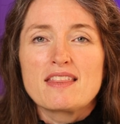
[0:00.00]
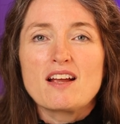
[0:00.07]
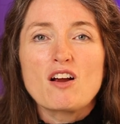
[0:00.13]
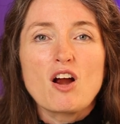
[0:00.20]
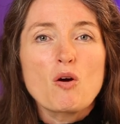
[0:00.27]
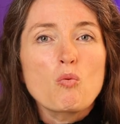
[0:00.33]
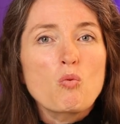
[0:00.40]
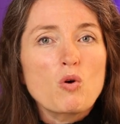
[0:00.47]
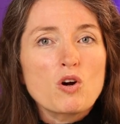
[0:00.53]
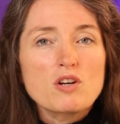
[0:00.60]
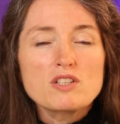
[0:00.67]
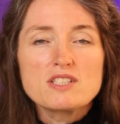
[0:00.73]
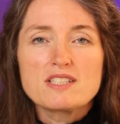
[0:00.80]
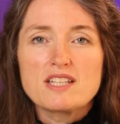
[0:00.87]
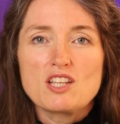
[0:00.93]
There are
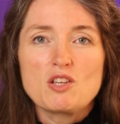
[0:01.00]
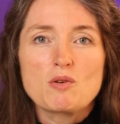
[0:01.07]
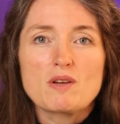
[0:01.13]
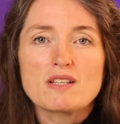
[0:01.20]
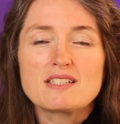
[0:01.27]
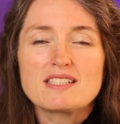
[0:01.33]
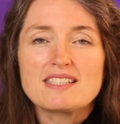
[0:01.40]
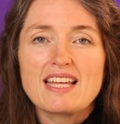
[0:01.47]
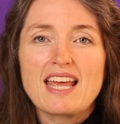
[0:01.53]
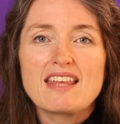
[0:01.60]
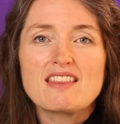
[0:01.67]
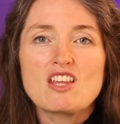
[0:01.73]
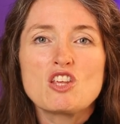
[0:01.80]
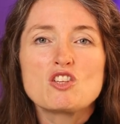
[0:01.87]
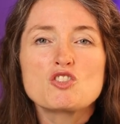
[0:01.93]
words that you can
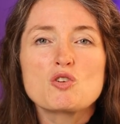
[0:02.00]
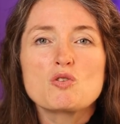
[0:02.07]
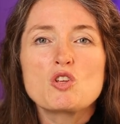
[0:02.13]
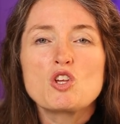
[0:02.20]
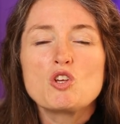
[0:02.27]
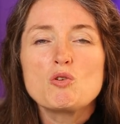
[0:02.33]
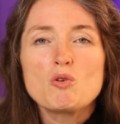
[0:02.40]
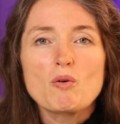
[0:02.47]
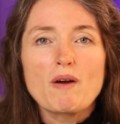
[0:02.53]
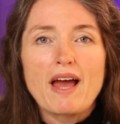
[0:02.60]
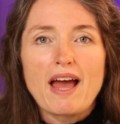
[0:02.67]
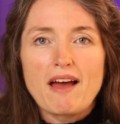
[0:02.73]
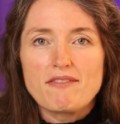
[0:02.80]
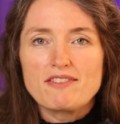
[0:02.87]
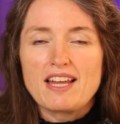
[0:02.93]
say so that you don't
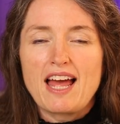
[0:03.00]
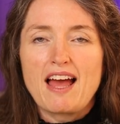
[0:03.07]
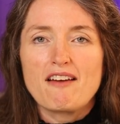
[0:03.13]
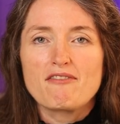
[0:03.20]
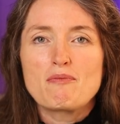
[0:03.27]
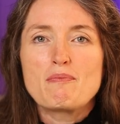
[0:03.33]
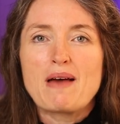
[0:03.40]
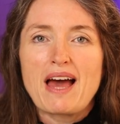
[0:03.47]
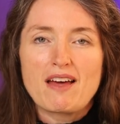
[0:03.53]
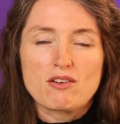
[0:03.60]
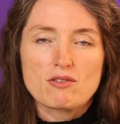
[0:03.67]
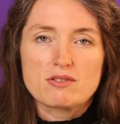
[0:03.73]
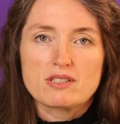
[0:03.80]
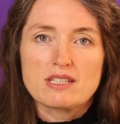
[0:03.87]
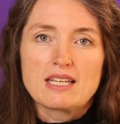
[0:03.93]
have to have
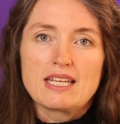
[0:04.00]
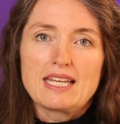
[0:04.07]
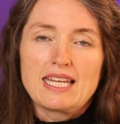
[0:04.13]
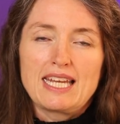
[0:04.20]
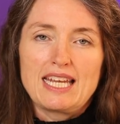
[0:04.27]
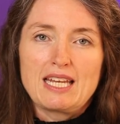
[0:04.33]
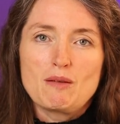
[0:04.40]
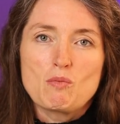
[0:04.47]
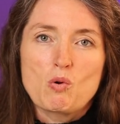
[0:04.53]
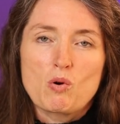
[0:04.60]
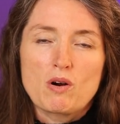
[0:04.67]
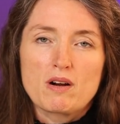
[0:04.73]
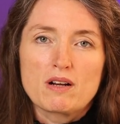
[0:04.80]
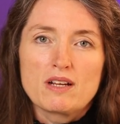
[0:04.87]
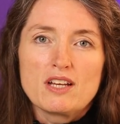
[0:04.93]
battles
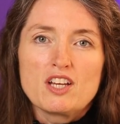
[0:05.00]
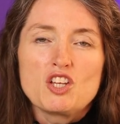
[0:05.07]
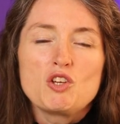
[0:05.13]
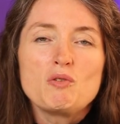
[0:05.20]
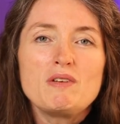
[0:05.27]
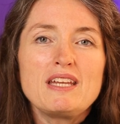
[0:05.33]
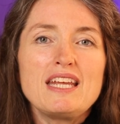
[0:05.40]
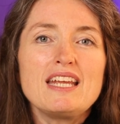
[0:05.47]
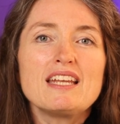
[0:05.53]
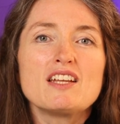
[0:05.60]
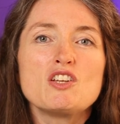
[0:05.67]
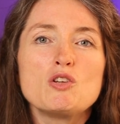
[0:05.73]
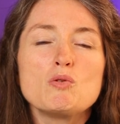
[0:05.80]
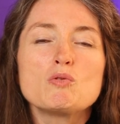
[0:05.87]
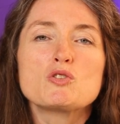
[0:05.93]
anymore. You need
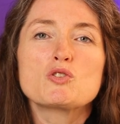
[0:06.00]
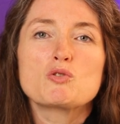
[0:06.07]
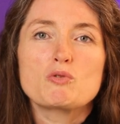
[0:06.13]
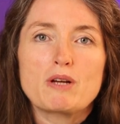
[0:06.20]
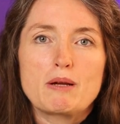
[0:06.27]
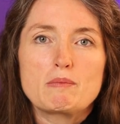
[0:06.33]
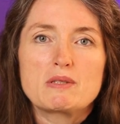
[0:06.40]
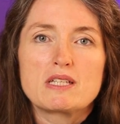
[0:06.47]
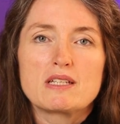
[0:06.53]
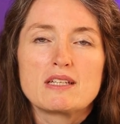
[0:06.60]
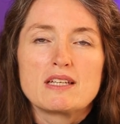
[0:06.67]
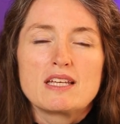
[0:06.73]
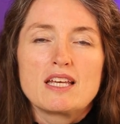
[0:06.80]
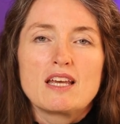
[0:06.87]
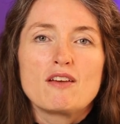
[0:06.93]
a new script.
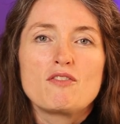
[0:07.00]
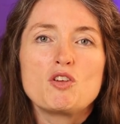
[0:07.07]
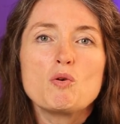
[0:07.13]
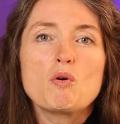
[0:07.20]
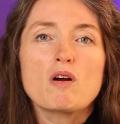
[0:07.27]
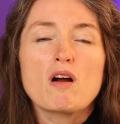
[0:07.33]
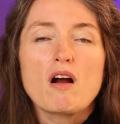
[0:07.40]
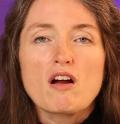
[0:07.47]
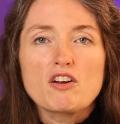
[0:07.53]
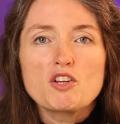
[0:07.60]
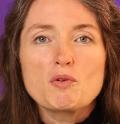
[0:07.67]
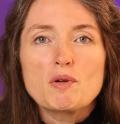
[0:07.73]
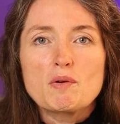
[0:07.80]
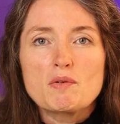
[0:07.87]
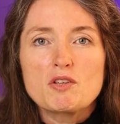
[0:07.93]
If you are
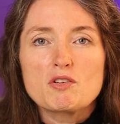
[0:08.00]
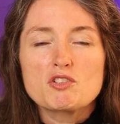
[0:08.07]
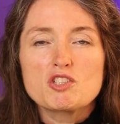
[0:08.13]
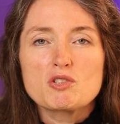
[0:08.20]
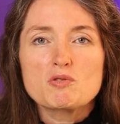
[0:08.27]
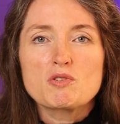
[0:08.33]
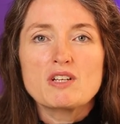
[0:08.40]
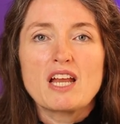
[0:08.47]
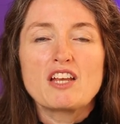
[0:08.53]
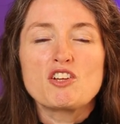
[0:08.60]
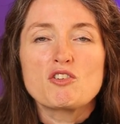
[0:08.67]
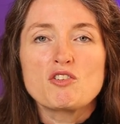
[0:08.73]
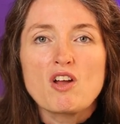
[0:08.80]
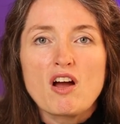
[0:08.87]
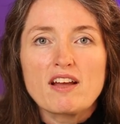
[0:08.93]
arguing with your children
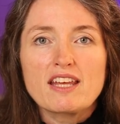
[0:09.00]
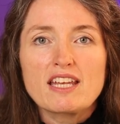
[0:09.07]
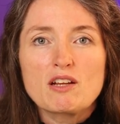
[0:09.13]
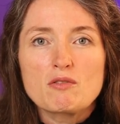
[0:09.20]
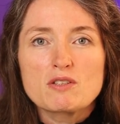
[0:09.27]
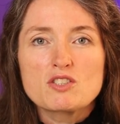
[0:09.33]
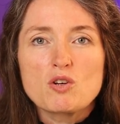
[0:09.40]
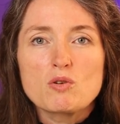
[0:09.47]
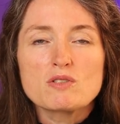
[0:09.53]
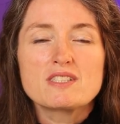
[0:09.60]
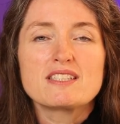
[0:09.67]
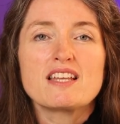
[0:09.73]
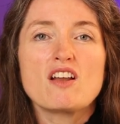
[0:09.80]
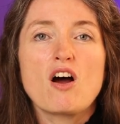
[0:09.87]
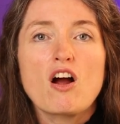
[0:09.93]
and you're not getting
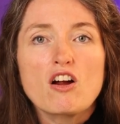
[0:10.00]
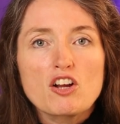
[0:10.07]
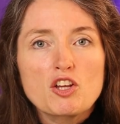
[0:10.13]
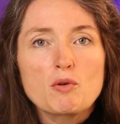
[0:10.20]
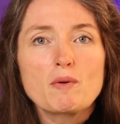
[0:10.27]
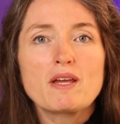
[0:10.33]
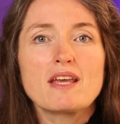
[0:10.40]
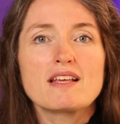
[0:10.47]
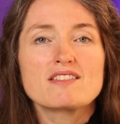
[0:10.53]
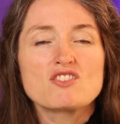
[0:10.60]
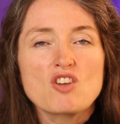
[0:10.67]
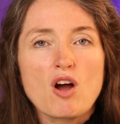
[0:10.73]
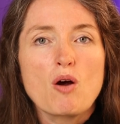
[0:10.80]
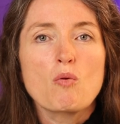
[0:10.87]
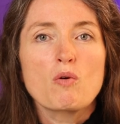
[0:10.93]
results, then arguing is
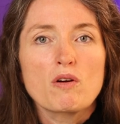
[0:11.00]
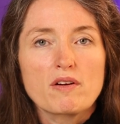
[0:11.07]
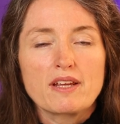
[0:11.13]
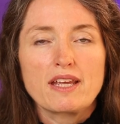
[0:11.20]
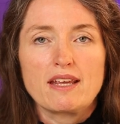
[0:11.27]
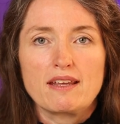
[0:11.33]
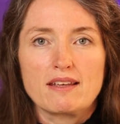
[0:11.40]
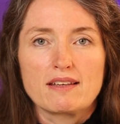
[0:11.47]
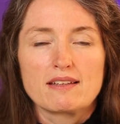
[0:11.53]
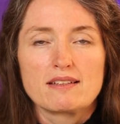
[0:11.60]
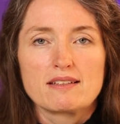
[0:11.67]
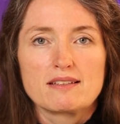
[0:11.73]
not working.